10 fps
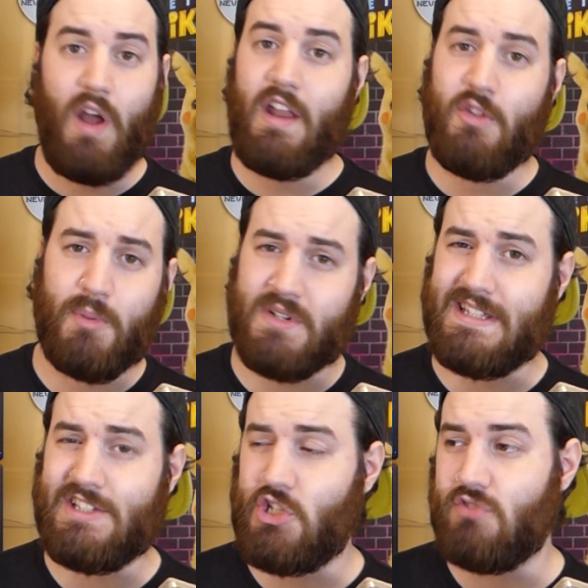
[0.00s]
one other
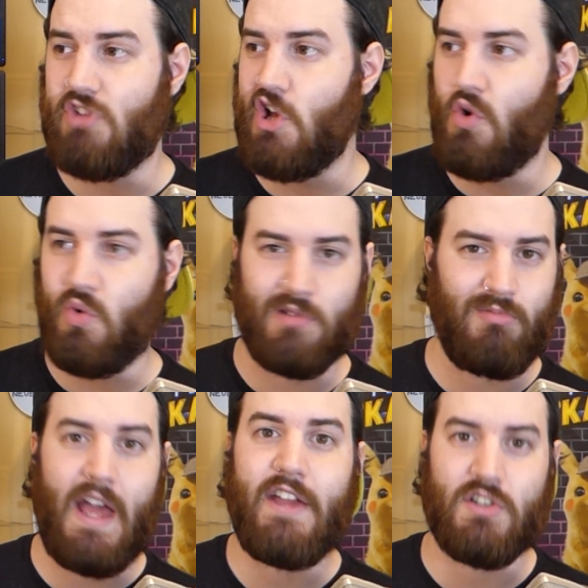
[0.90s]
person that you know or
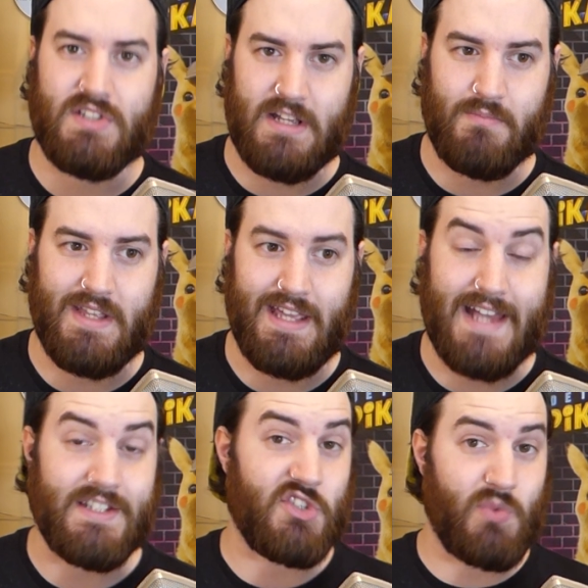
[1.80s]
like or something
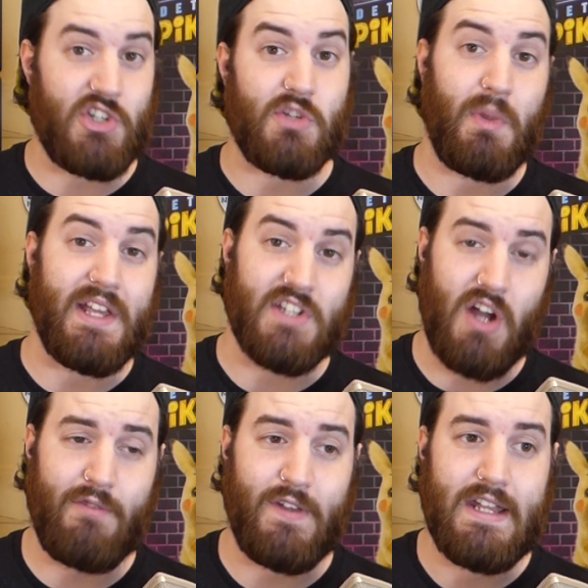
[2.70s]
has a Switch and plays it
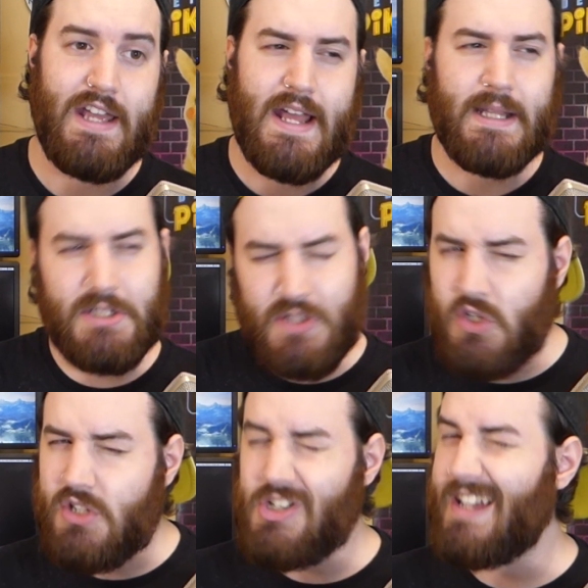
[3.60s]
often, there's a
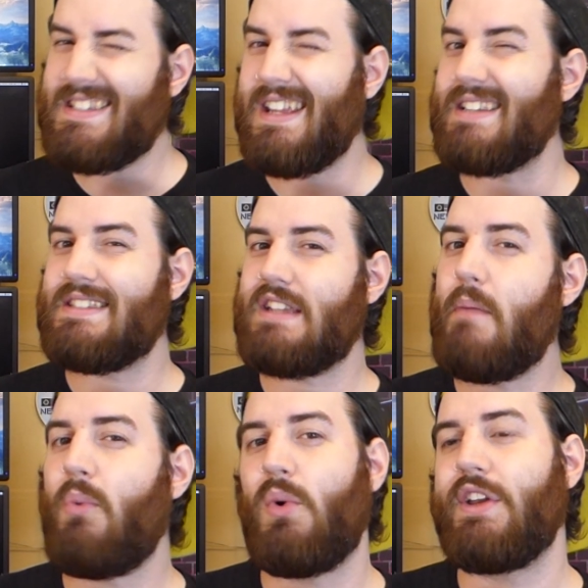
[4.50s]
good chance that at
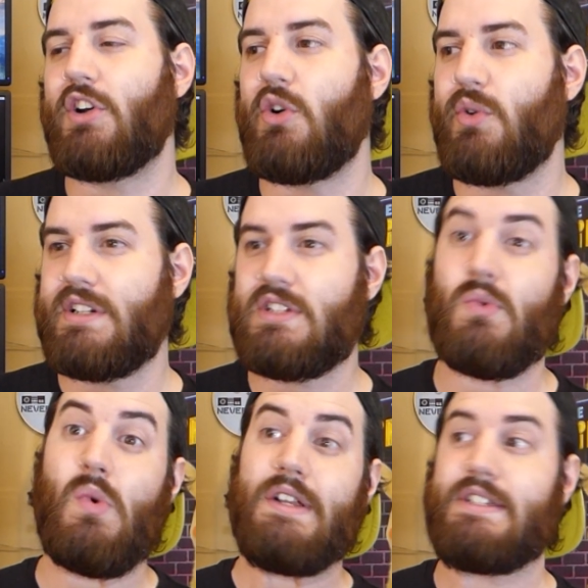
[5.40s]
some point you're going to
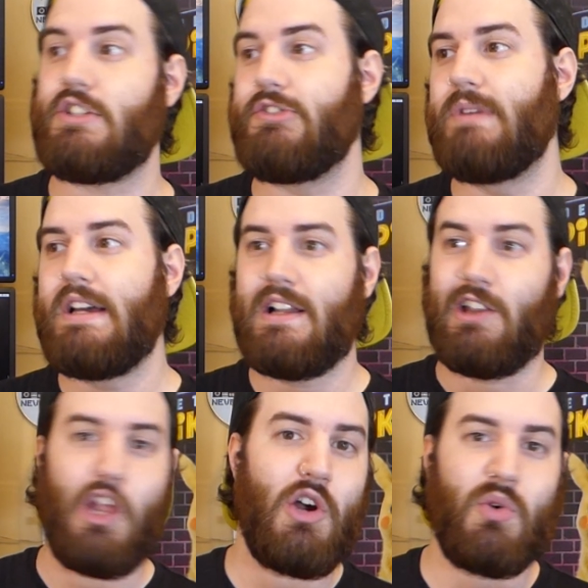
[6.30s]
want to
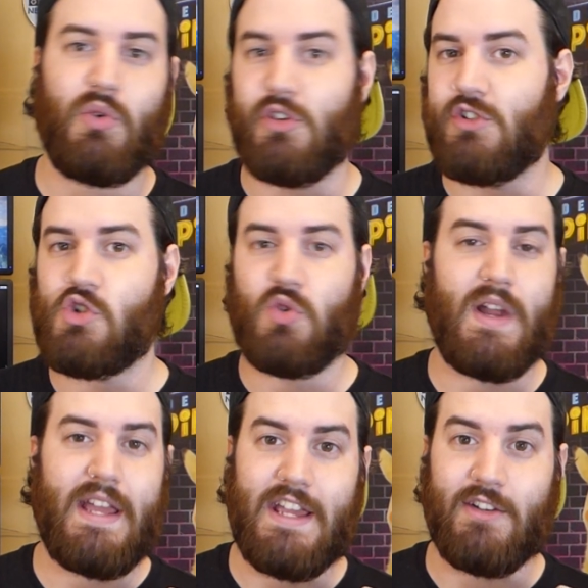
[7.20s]
loan or
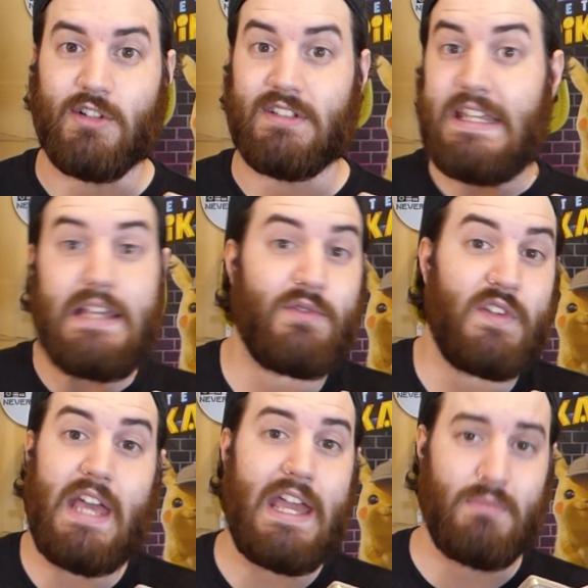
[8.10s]
trade or give
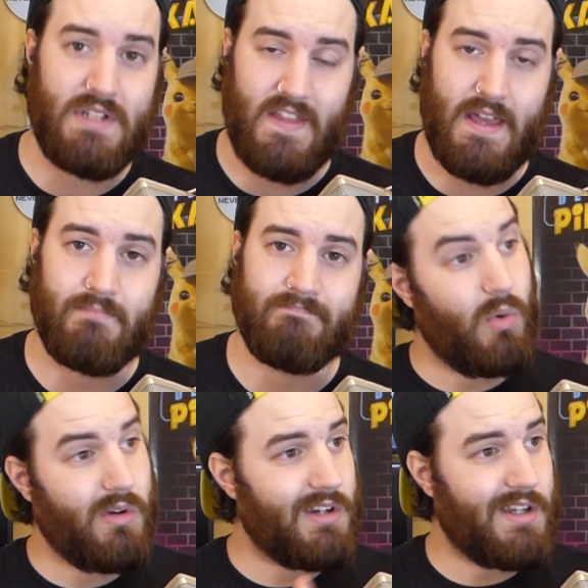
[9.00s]
a game to them
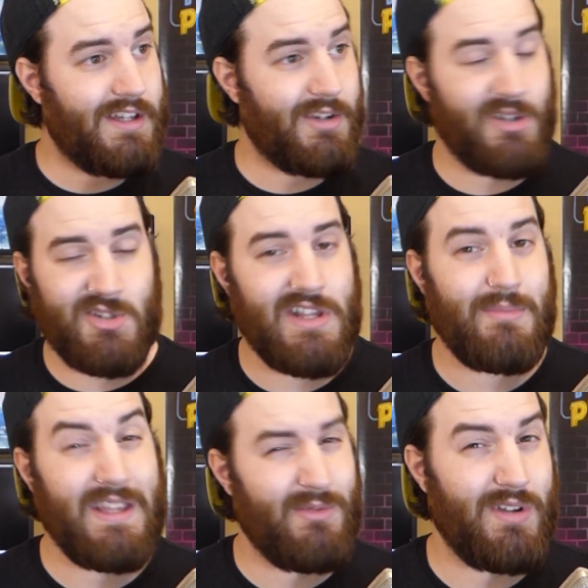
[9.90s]
or uh, urge them
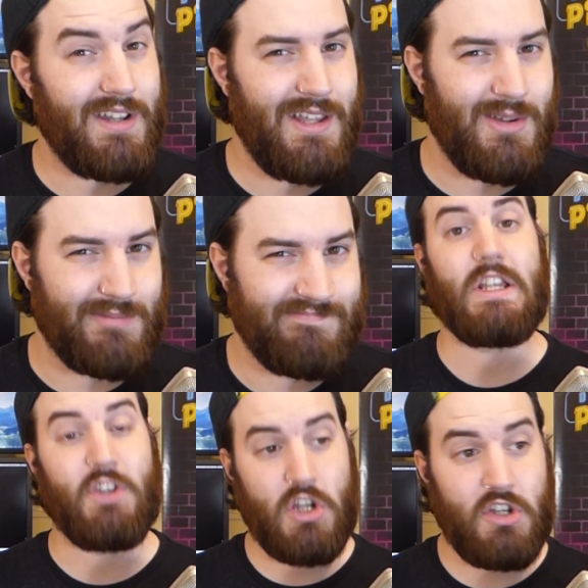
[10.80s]
to give one to you.
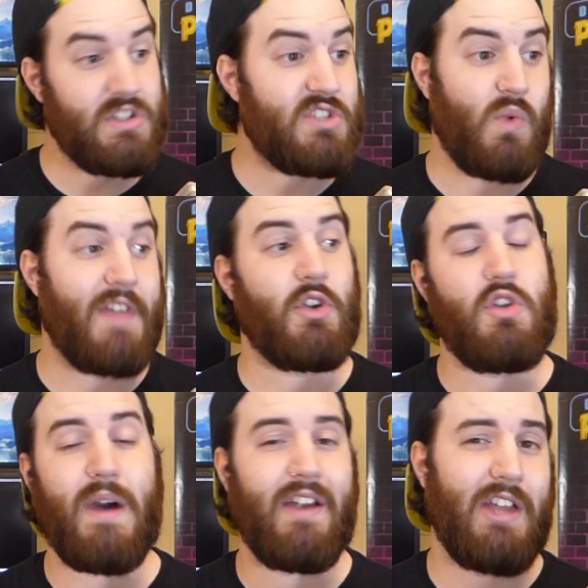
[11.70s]
And the good news is whether
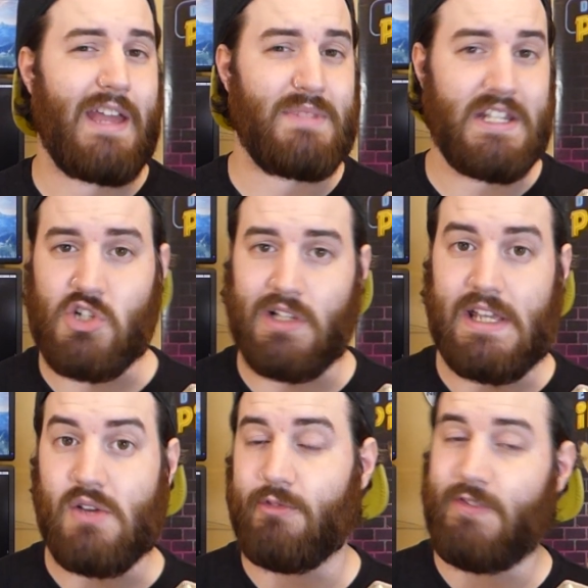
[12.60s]
you buy your game
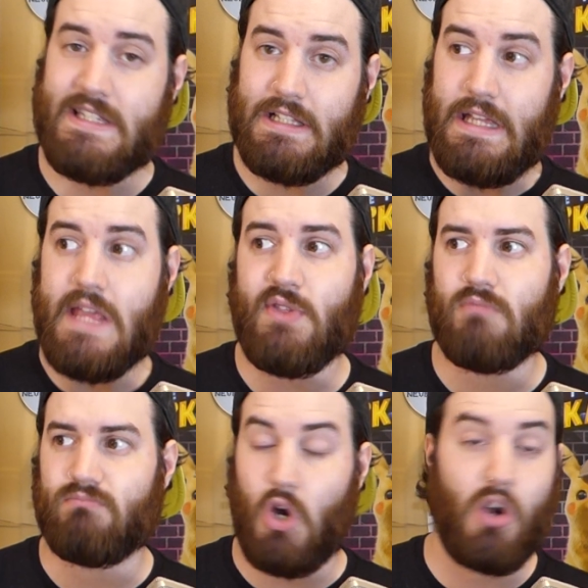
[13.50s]
digitally or physically,
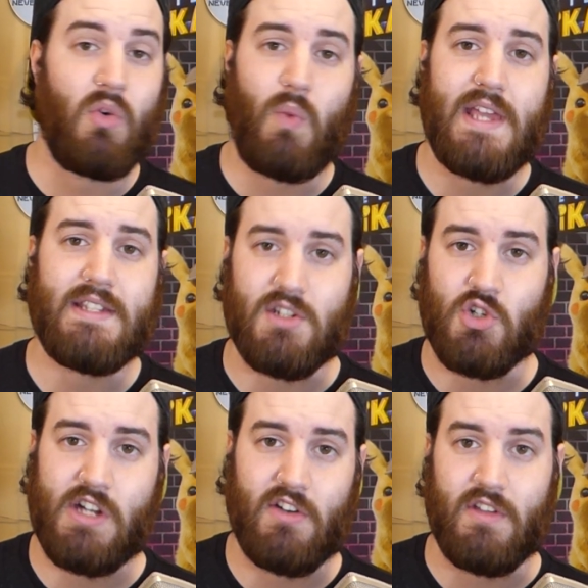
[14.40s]
there are ways to
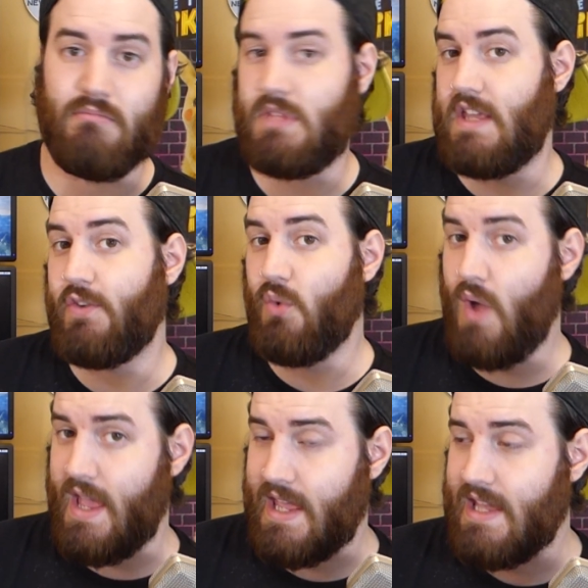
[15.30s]
share them either
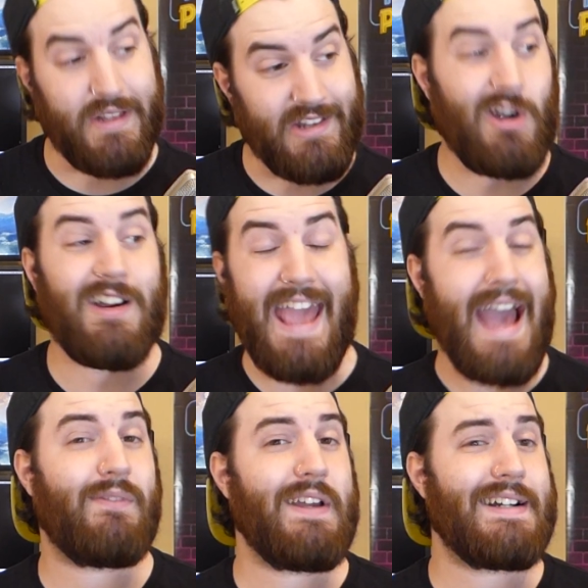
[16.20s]
way. But there are
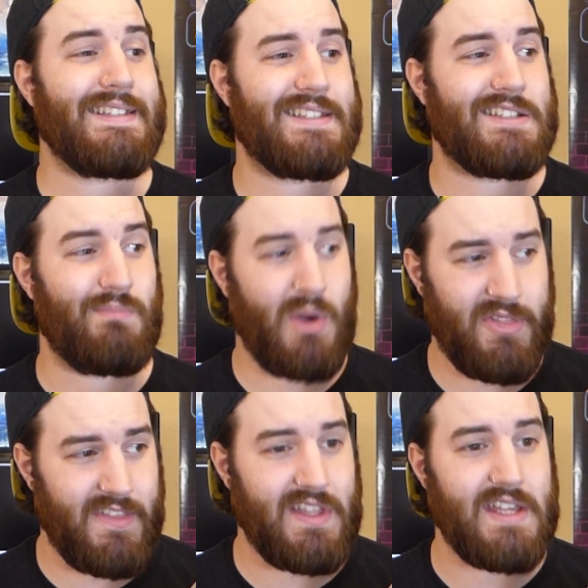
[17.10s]
caveats to
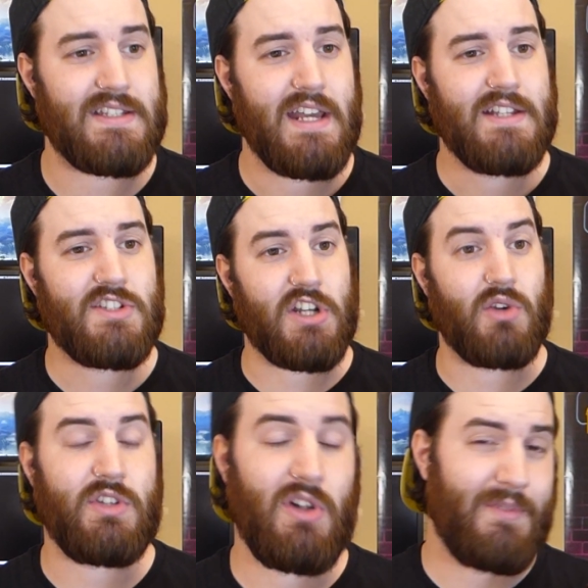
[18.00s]
both of these,
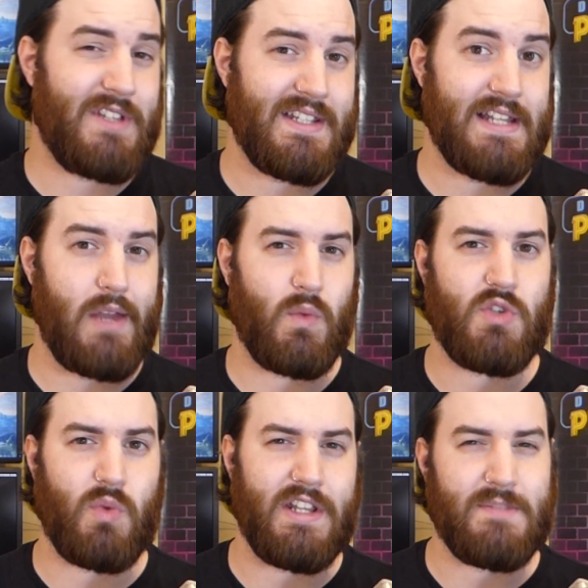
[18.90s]
so you'll have to decide
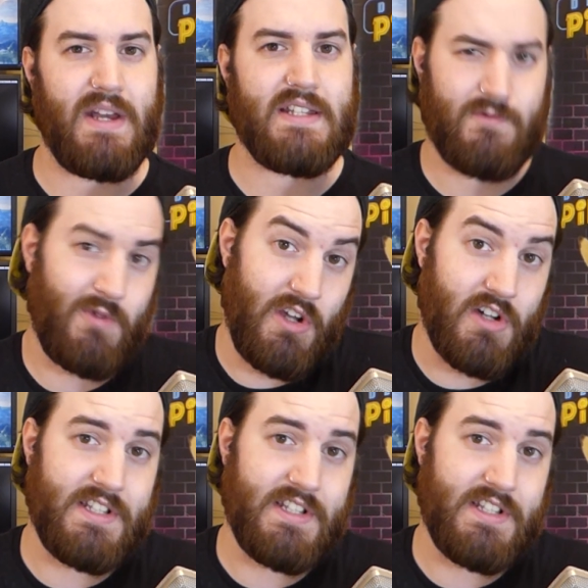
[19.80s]
which one is best for your